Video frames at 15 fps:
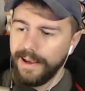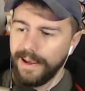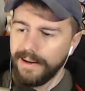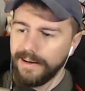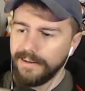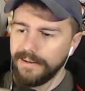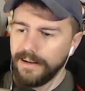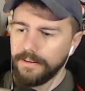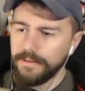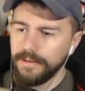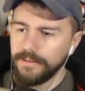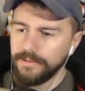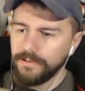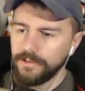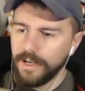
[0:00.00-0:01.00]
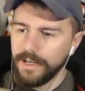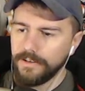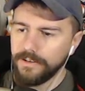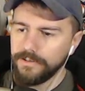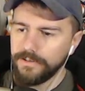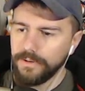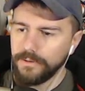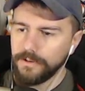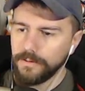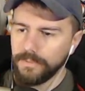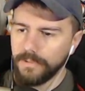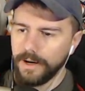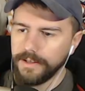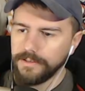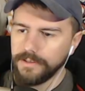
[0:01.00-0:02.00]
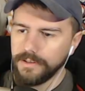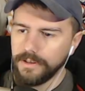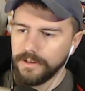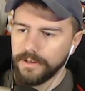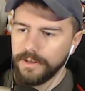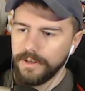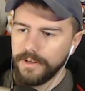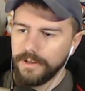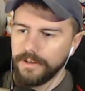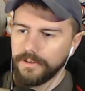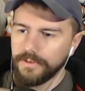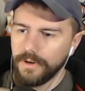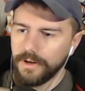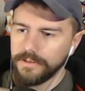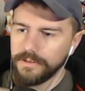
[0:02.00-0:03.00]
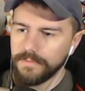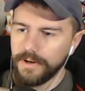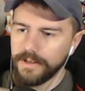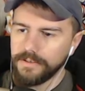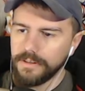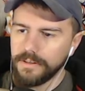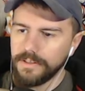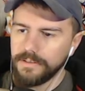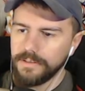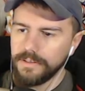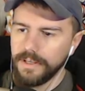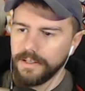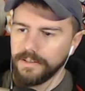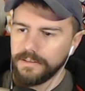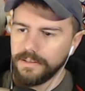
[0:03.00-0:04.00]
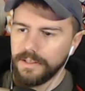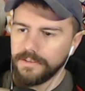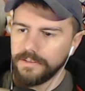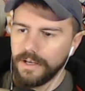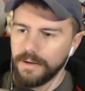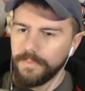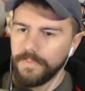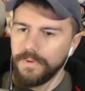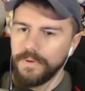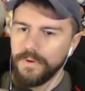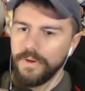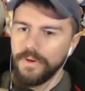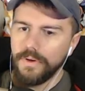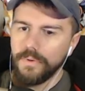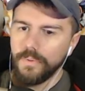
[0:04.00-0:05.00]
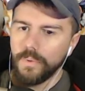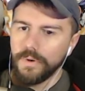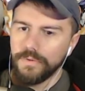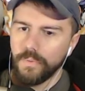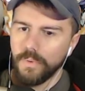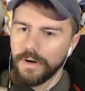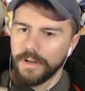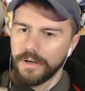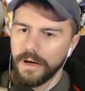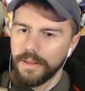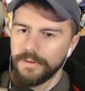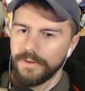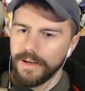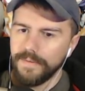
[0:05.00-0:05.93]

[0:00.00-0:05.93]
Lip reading: And nothing changes, no surprise here. Cross the rest of these DSTs up with one another.